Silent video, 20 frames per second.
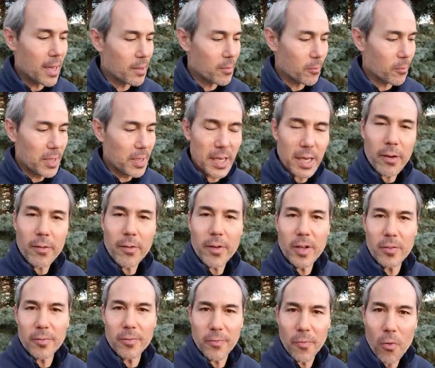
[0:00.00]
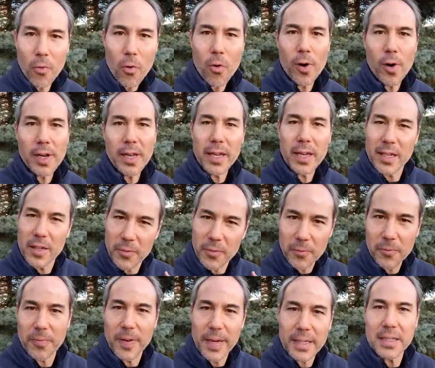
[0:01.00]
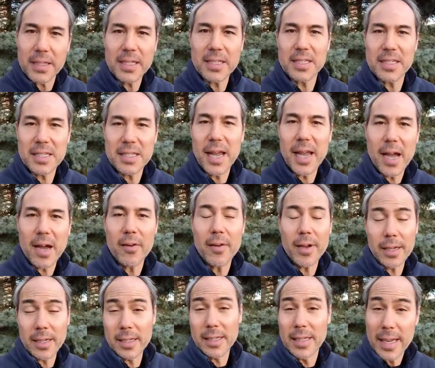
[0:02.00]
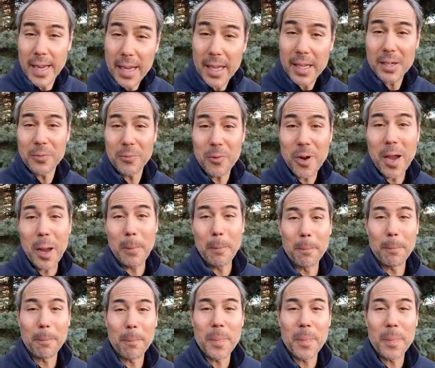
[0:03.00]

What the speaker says: and if we carry it forward, it can affect us now in a negative way.